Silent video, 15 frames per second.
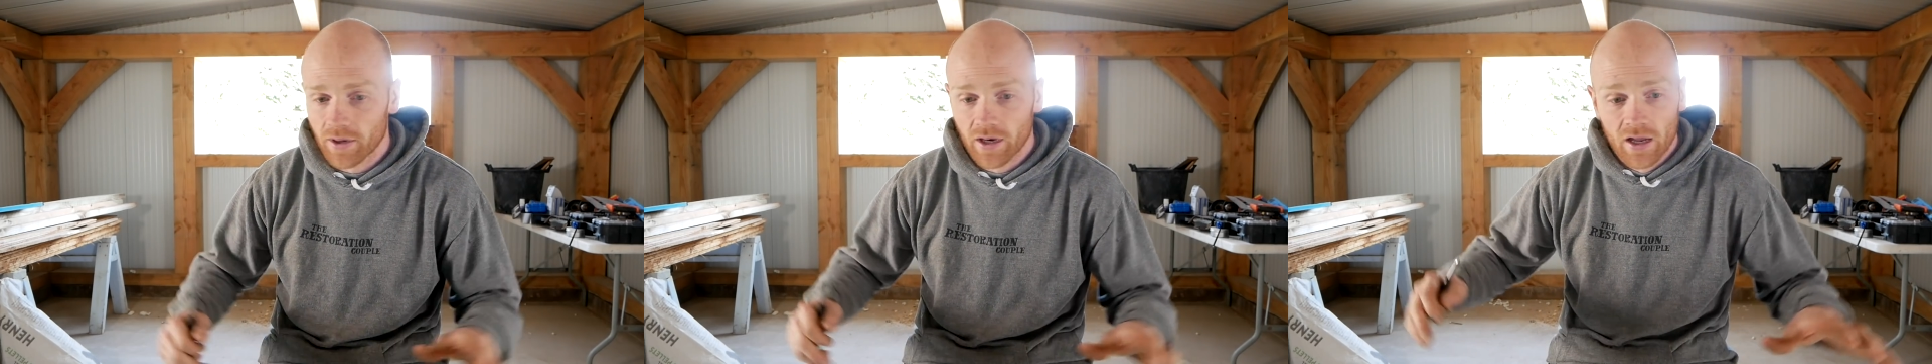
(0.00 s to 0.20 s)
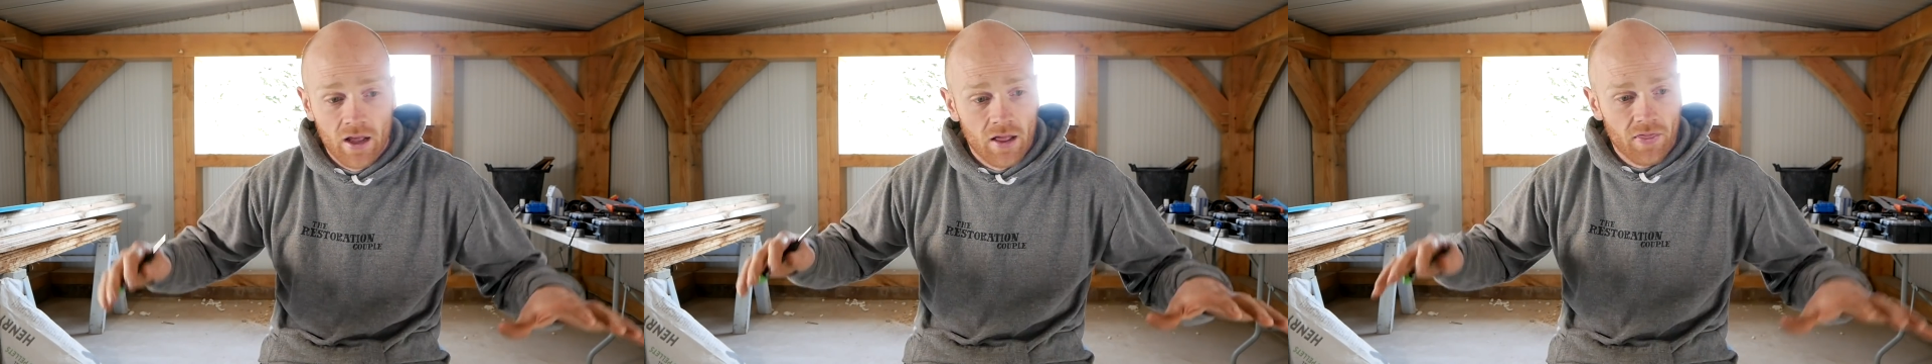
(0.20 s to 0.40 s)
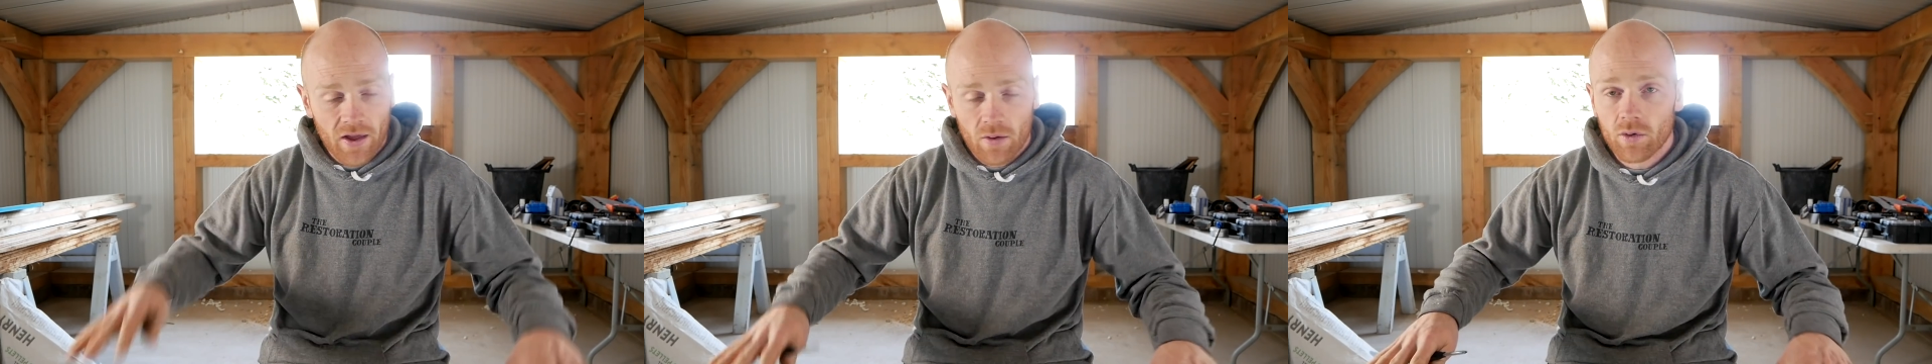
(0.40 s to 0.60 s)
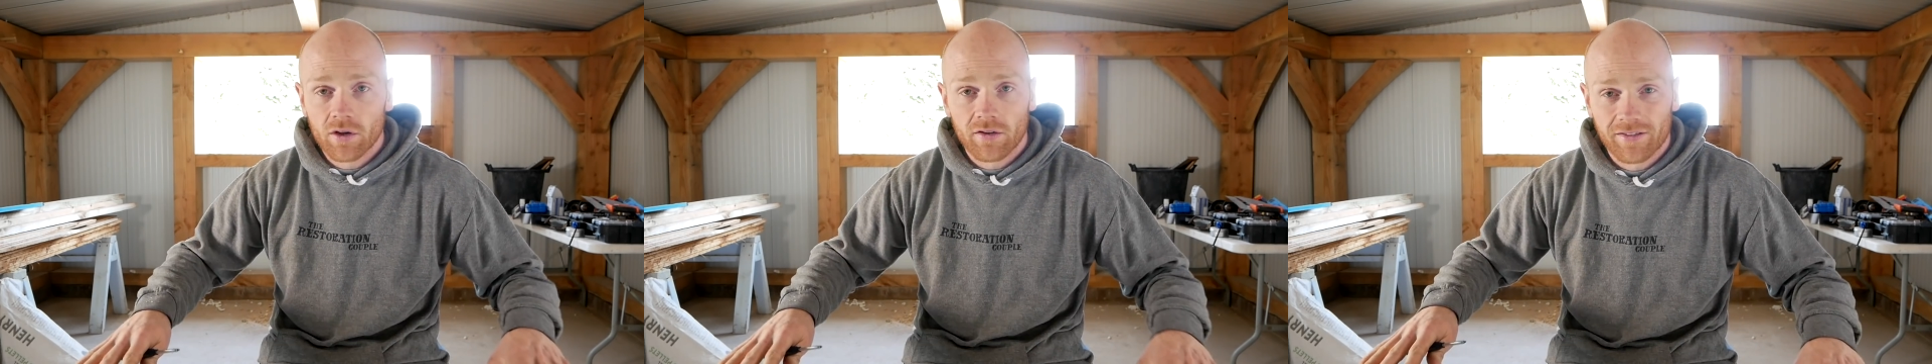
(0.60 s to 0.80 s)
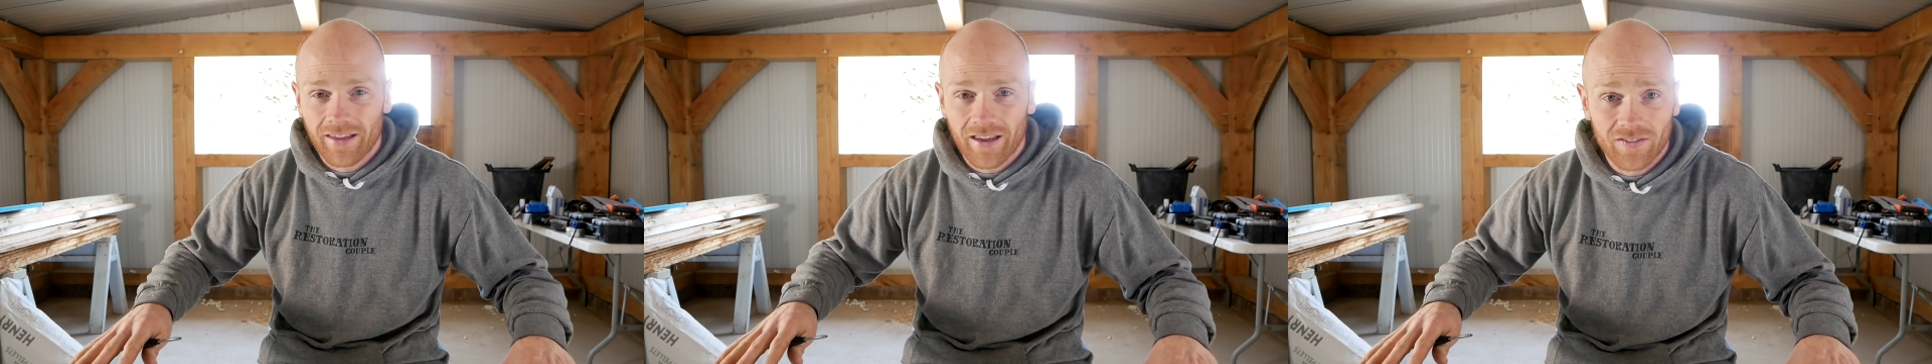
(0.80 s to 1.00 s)
but that would
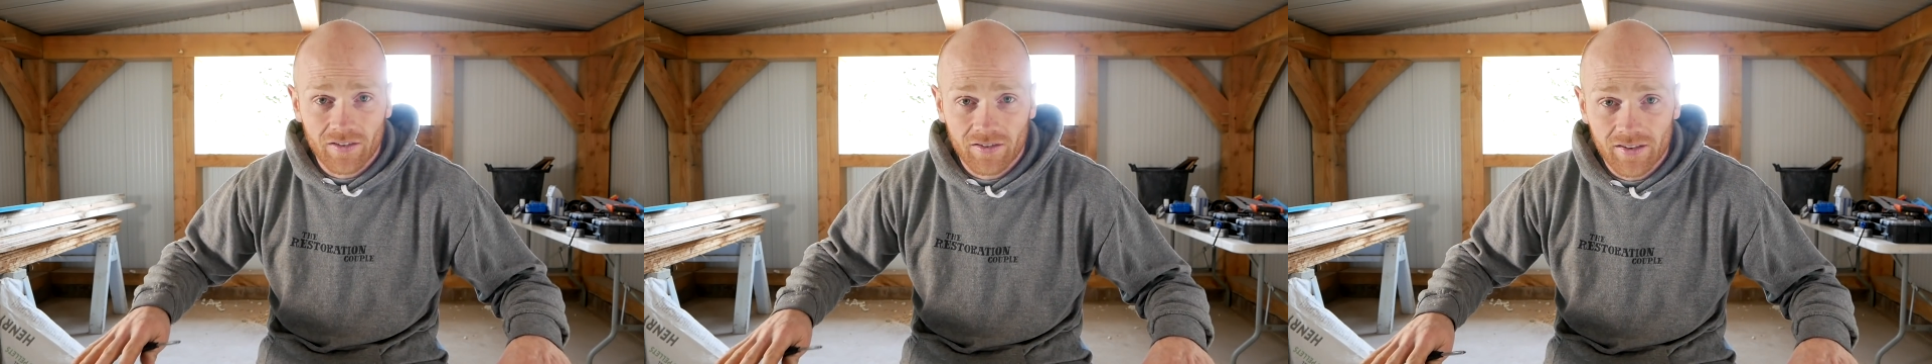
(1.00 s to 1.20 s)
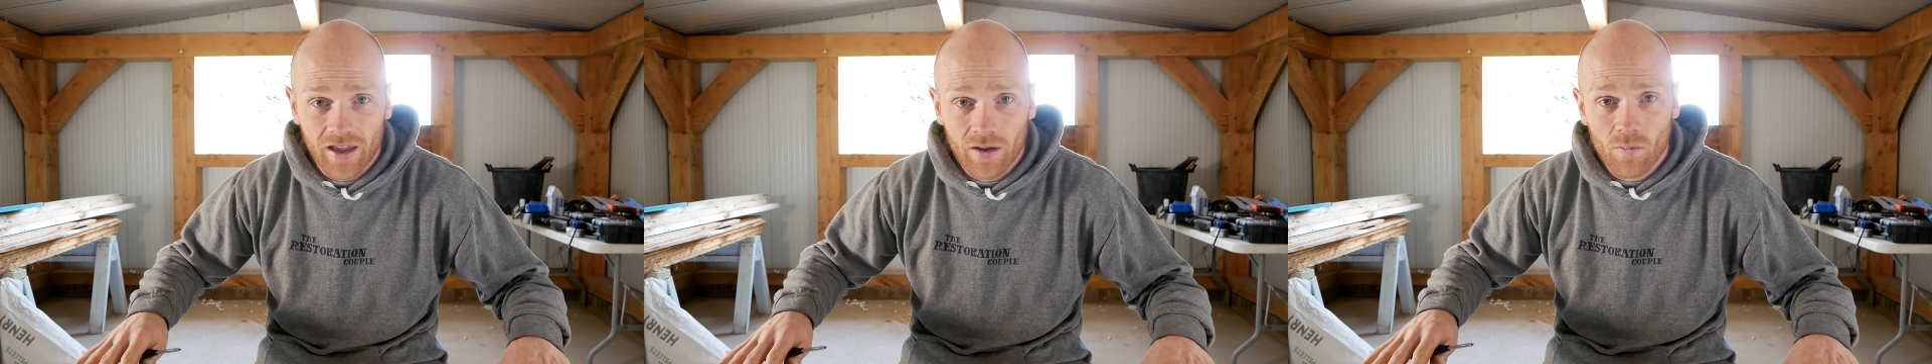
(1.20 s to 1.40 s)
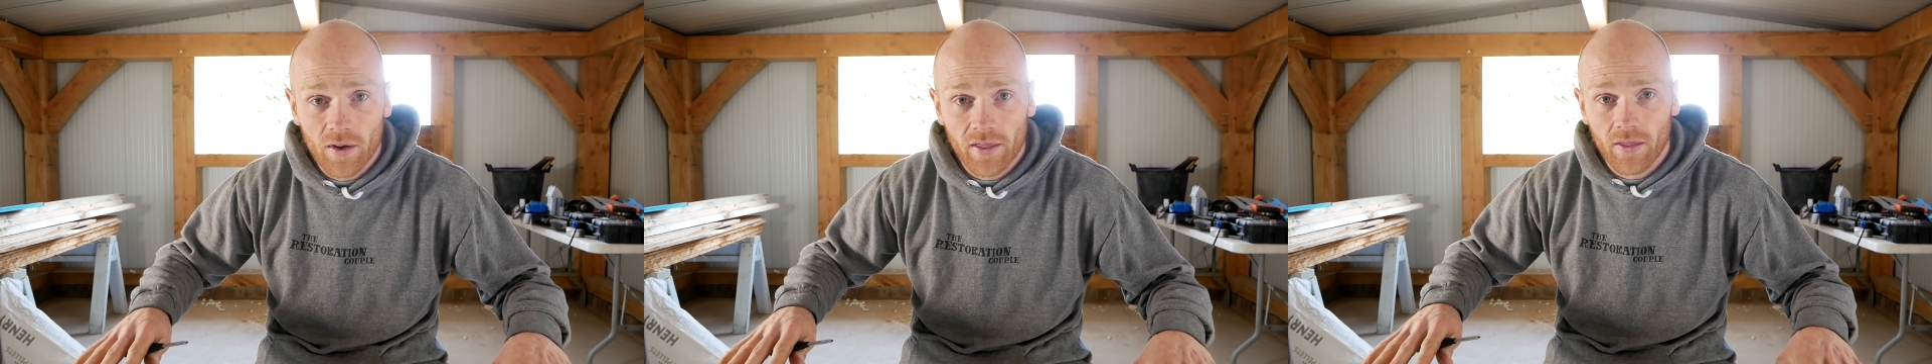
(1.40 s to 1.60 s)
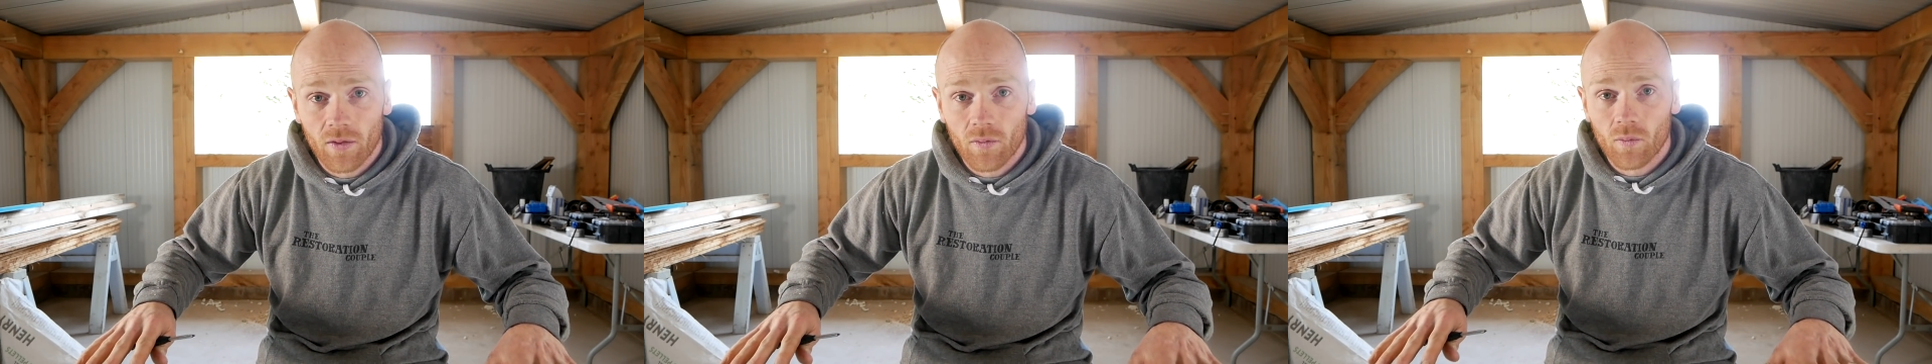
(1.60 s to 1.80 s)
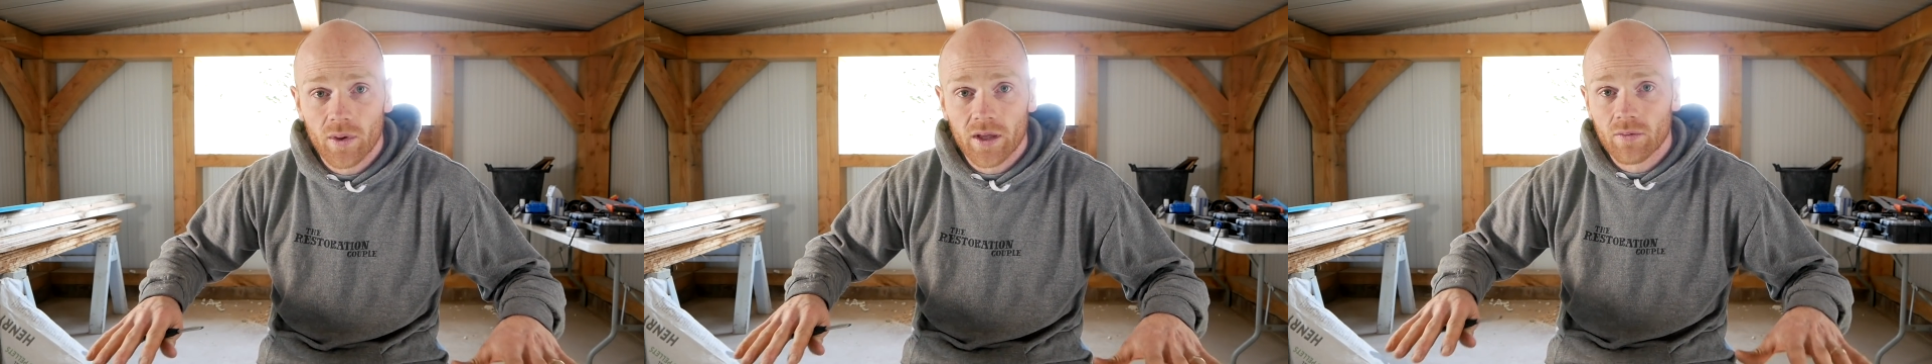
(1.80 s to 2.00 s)
have stayed the same
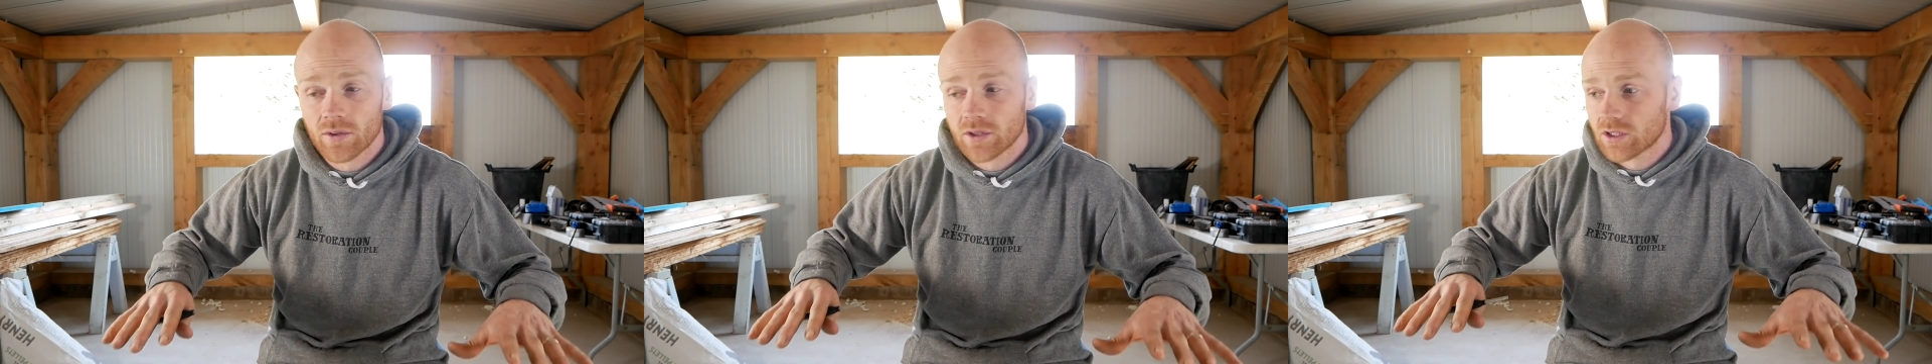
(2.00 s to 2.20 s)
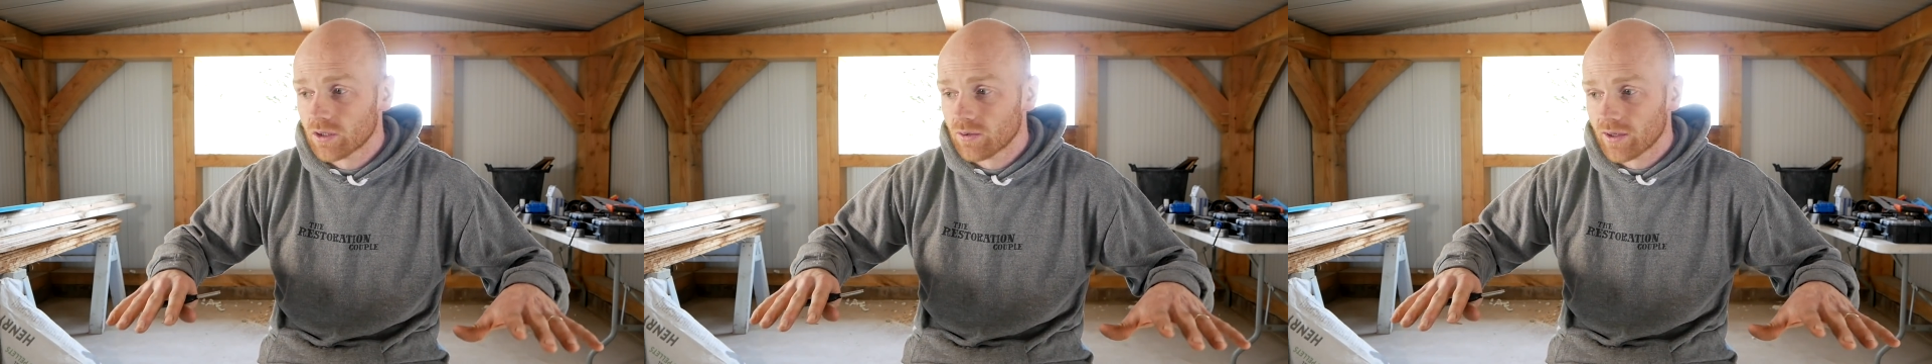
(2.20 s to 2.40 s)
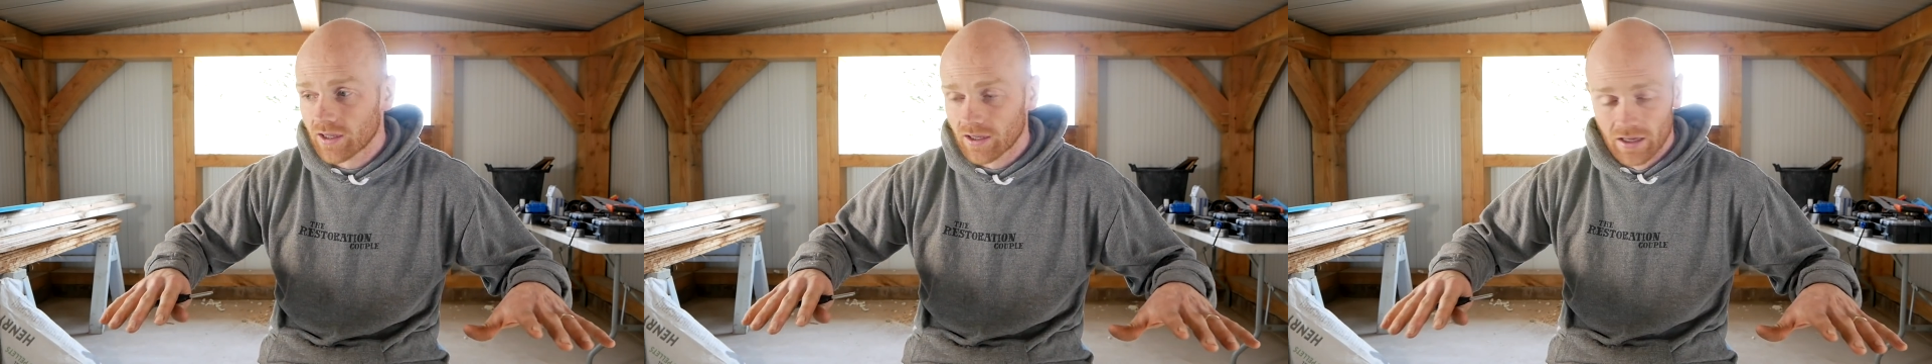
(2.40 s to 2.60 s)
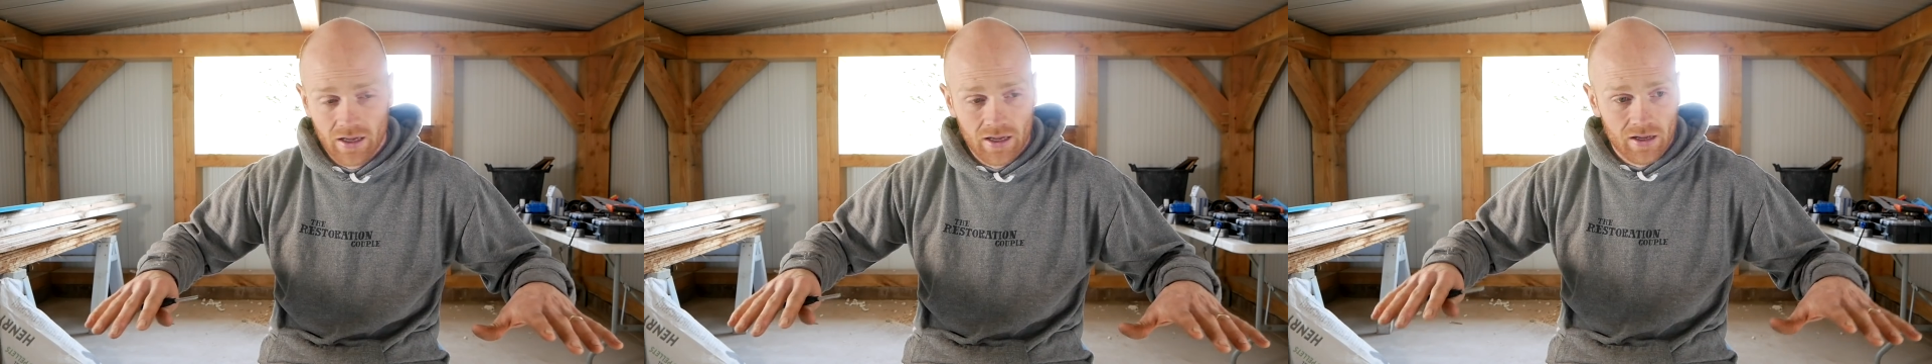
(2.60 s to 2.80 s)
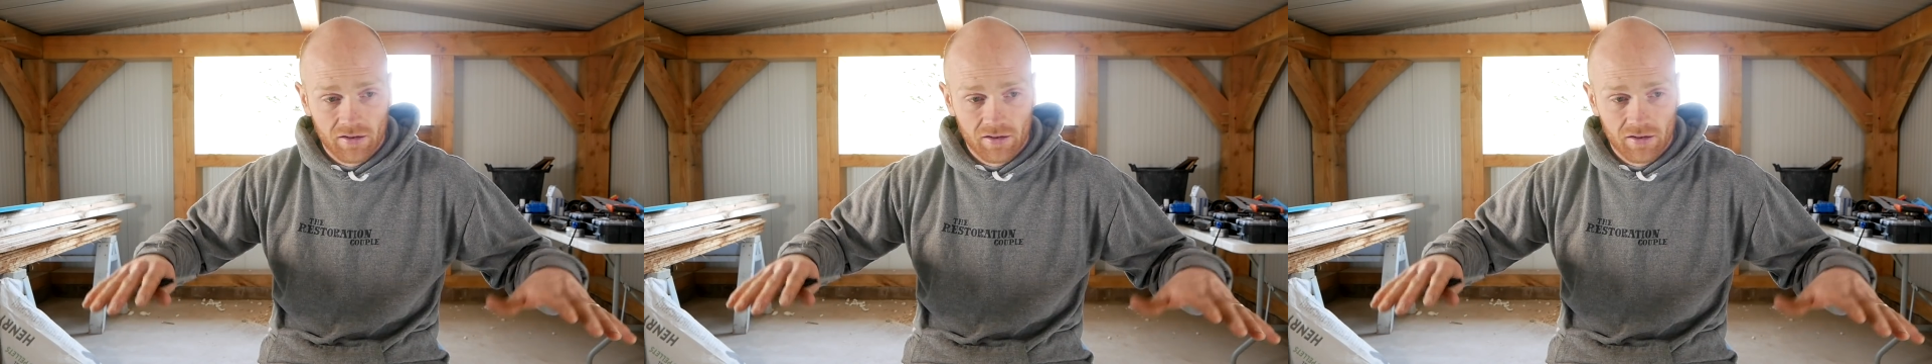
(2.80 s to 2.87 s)
whether we were doing